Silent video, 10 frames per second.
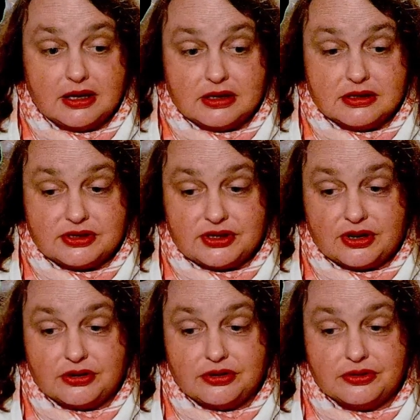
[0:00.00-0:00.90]

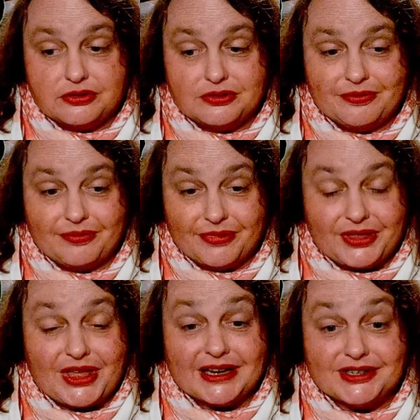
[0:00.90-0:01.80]
So
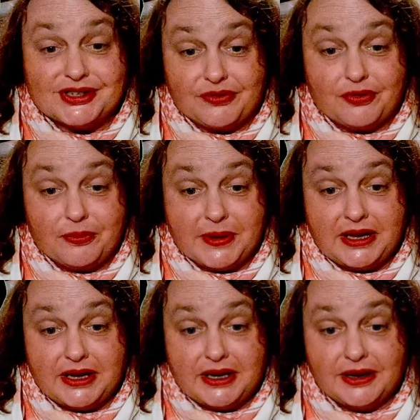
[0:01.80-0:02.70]
that's it for
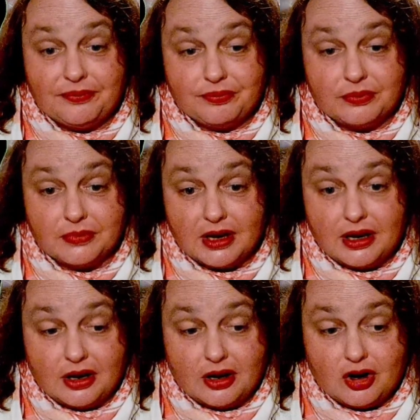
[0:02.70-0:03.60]
me.
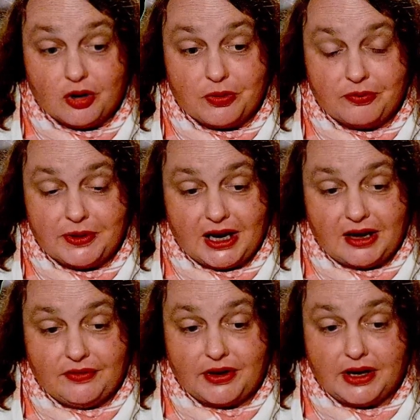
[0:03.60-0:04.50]
Hope you've been
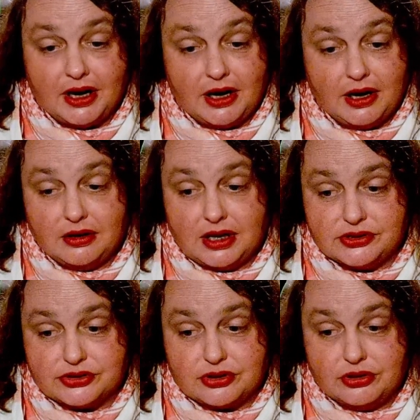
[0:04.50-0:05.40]
having
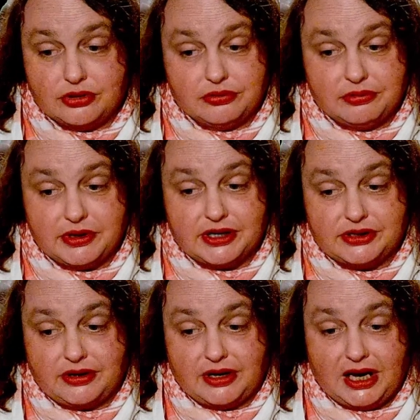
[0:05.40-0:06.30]
as good a week as you
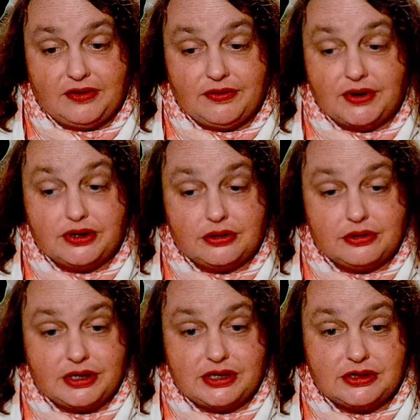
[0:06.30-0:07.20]
can have under
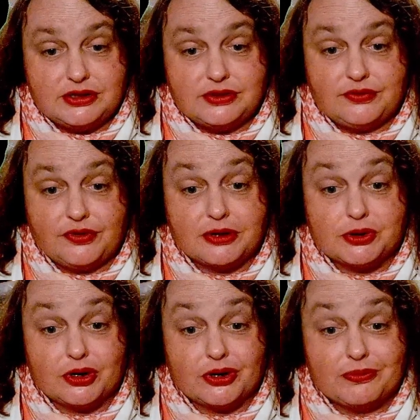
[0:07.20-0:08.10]
these fucked up
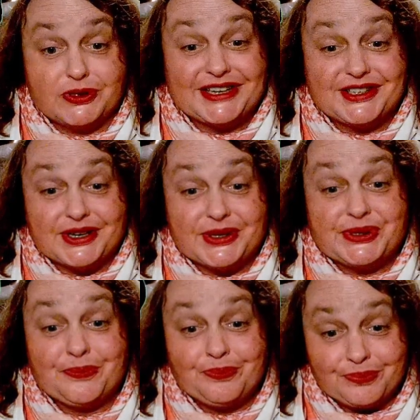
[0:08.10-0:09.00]
circumstances.
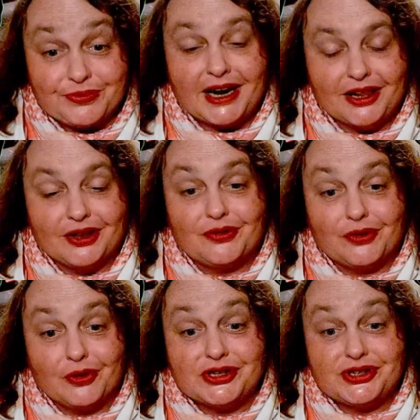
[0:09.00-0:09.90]
And I look
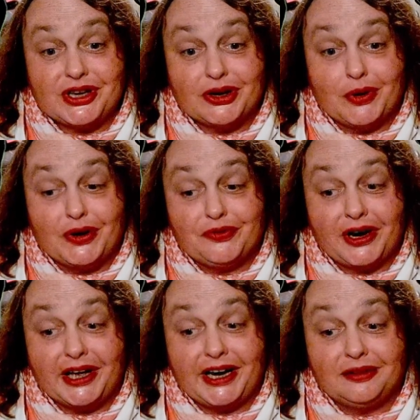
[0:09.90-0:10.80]
forward to seeing you on
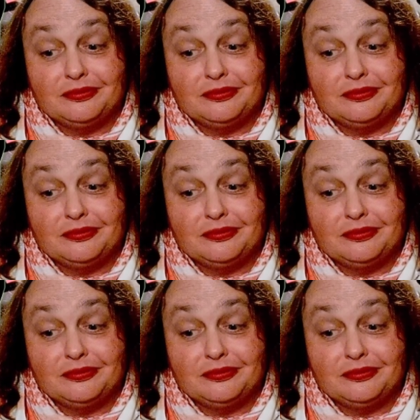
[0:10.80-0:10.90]
Friday.